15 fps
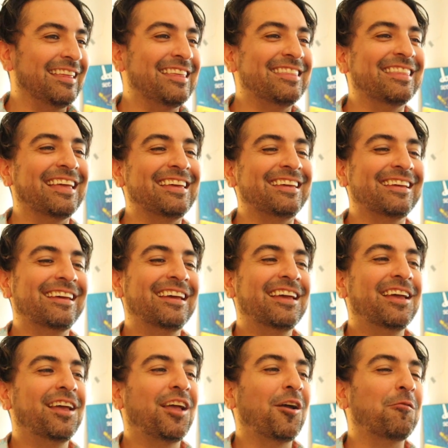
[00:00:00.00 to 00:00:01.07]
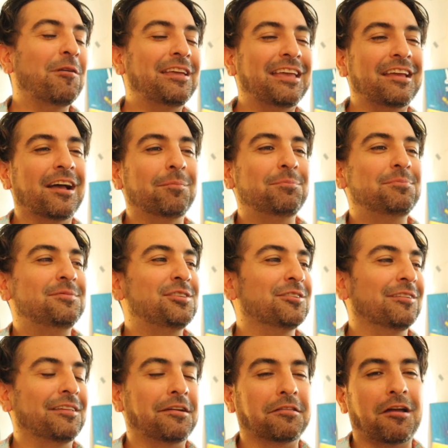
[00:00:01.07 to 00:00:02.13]
and like waking up
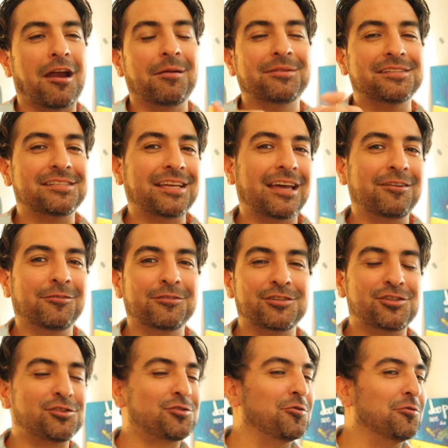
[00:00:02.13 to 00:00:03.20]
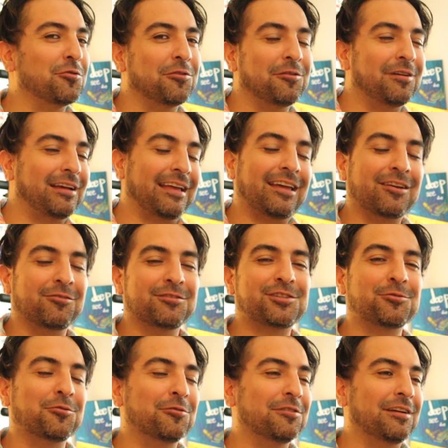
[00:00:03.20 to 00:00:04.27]
to an alarm because it's got to go to school i got to go to
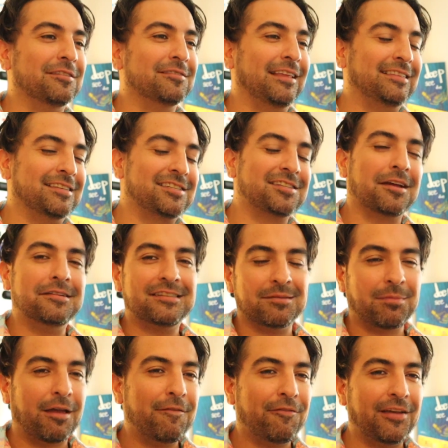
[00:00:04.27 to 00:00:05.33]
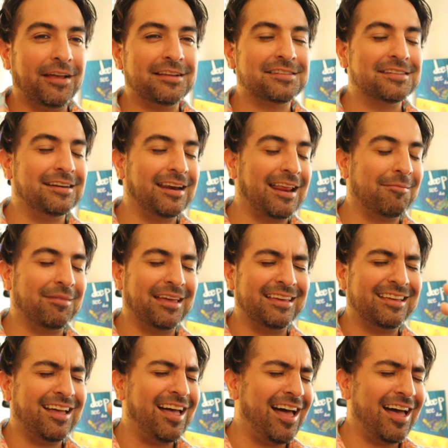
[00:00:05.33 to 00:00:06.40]
school and like the sun's in my face and i'm like
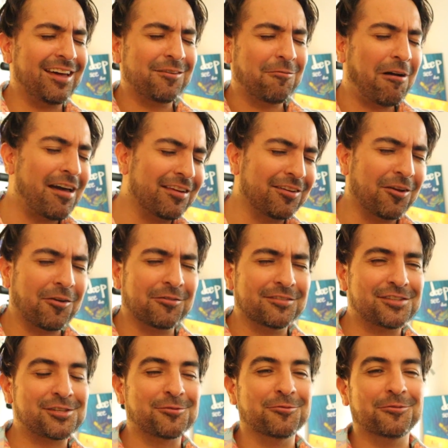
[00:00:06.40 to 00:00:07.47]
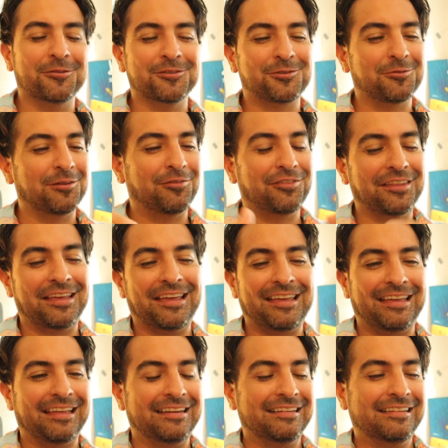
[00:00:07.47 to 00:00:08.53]
ah, i don't want to go to school sort of
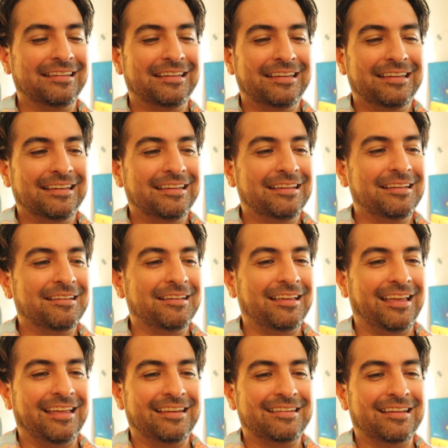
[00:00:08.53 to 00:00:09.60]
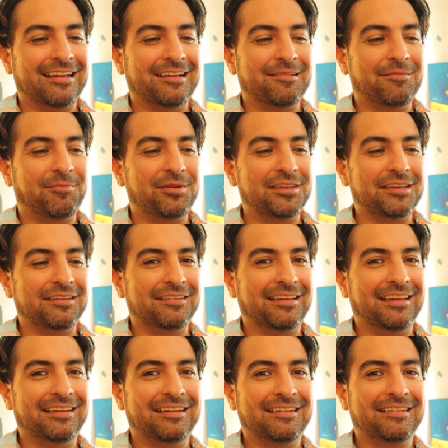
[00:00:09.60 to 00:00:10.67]
thing and and uh but you
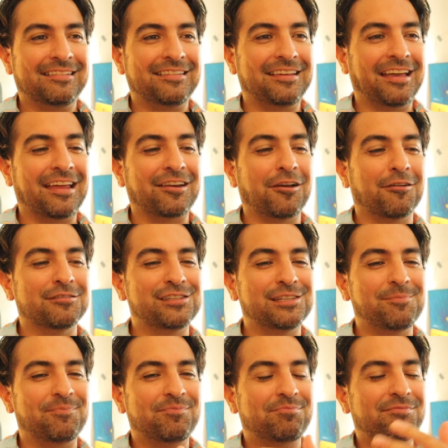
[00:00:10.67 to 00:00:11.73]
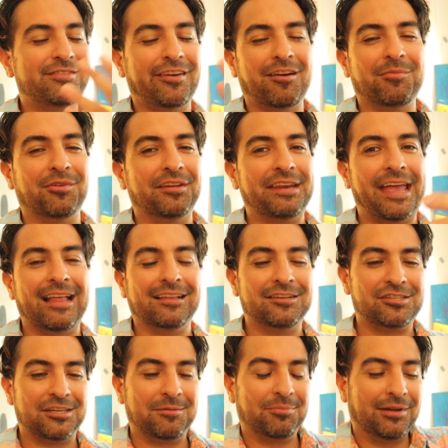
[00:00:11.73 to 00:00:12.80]
you got to go it's a terrible
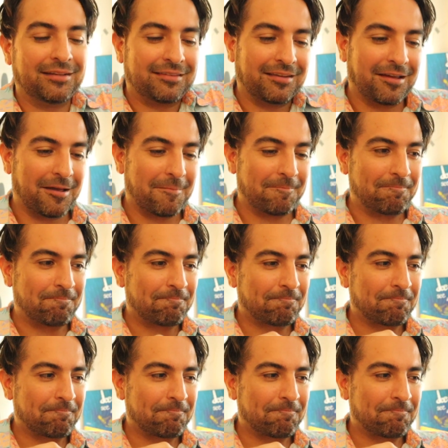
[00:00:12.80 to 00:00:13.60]
analogy but um